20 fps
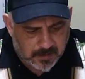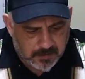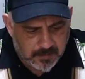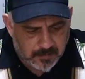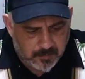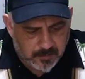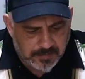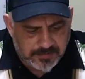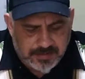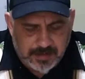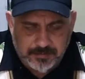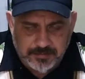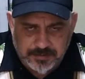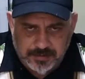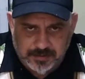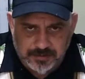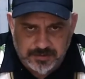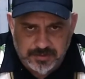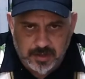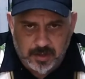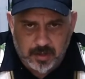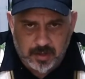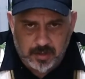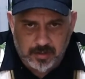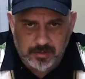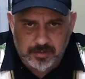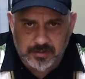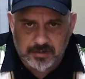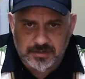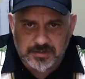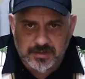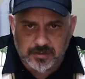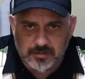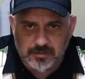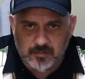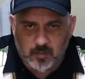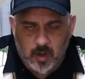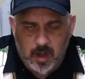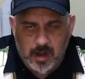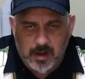with temperature control, there's
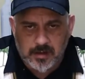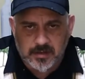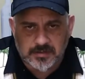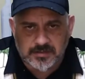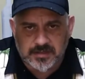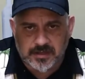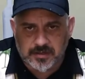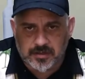certain wires that